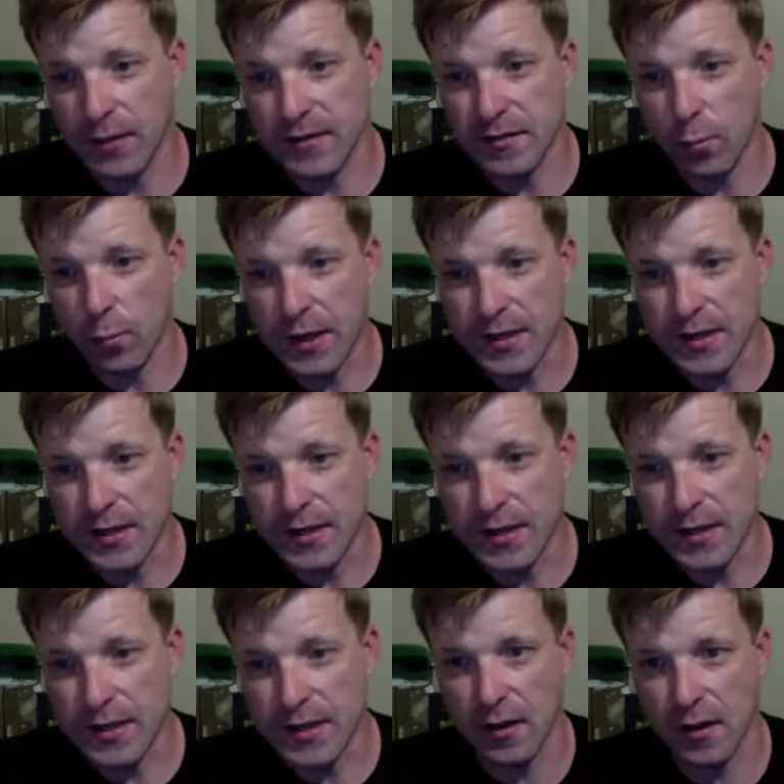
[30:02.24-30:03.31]
into the weeds on
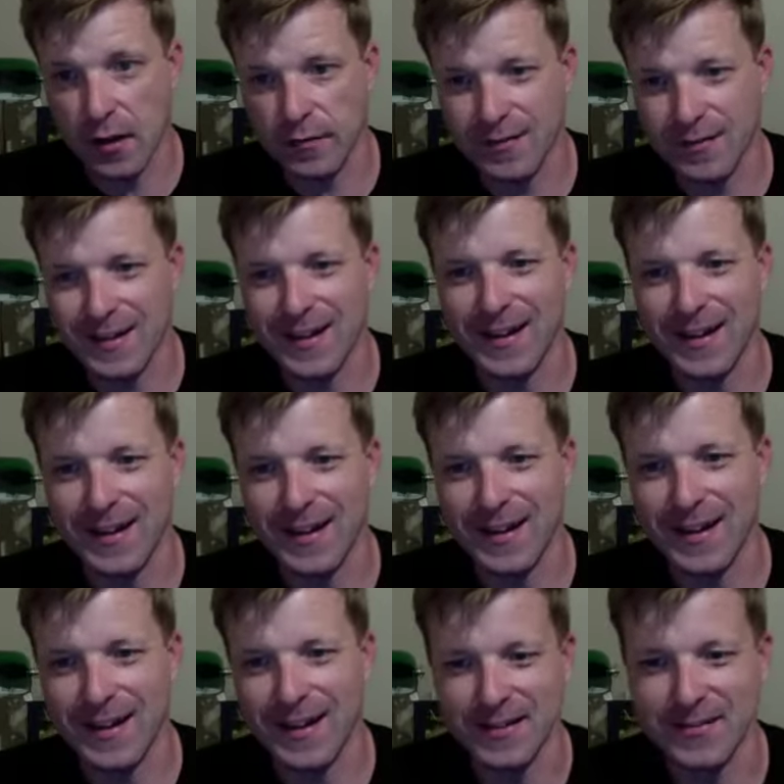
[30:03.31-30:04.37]
this stuff. Get
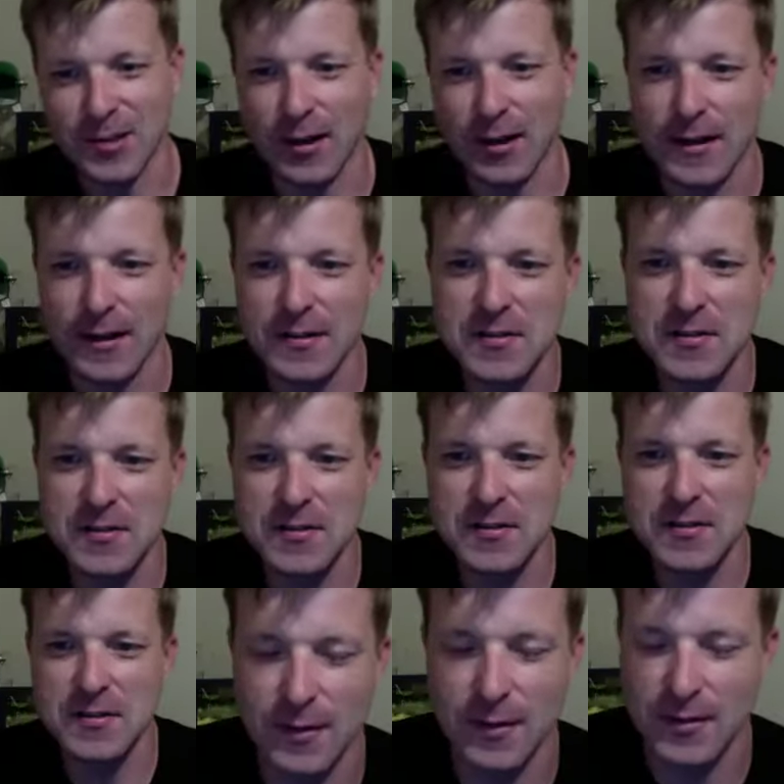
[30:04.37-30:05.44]
it? All right.
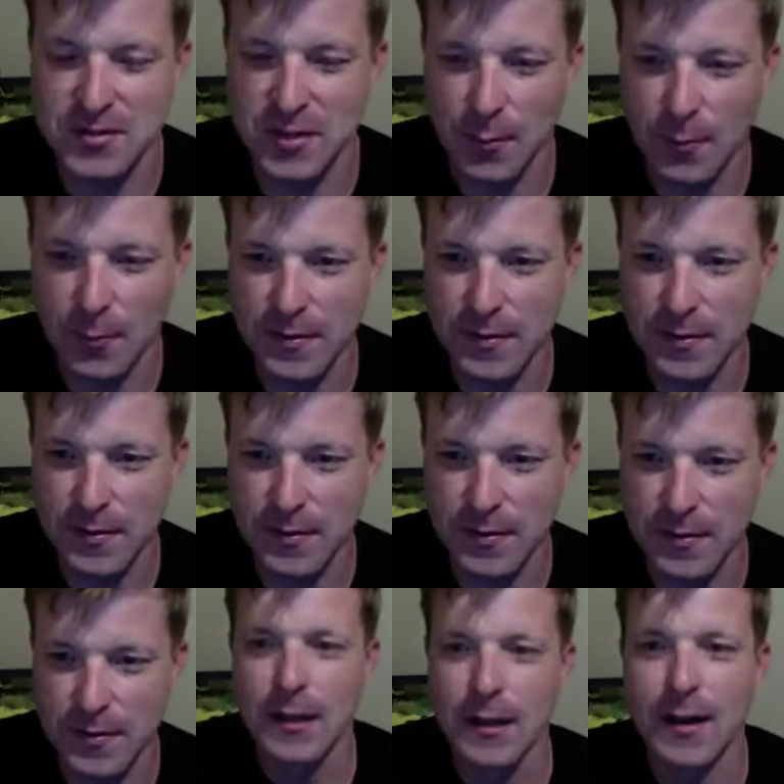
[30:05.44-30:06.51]
So I'll just go with
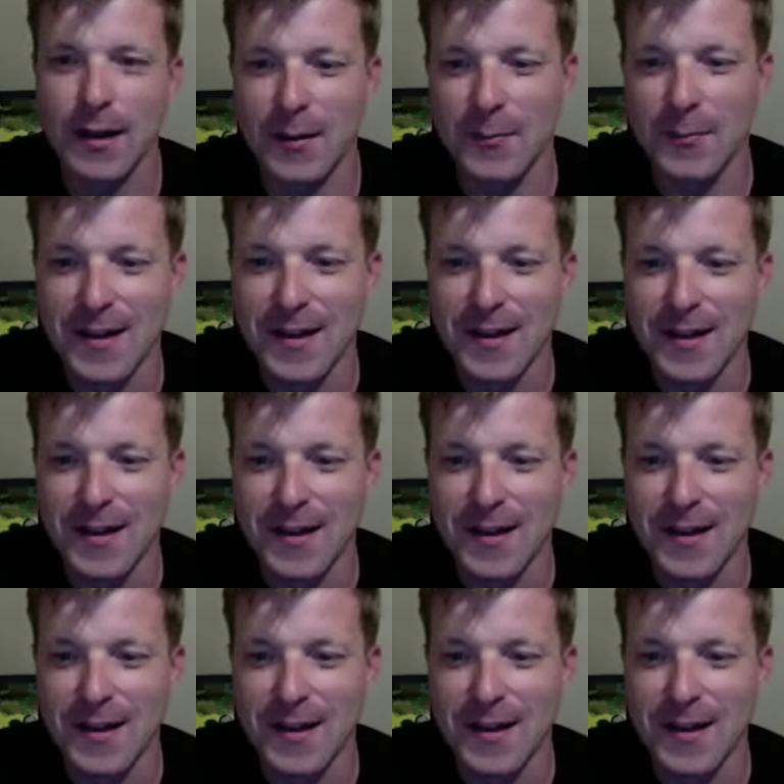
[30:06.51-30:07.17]
that.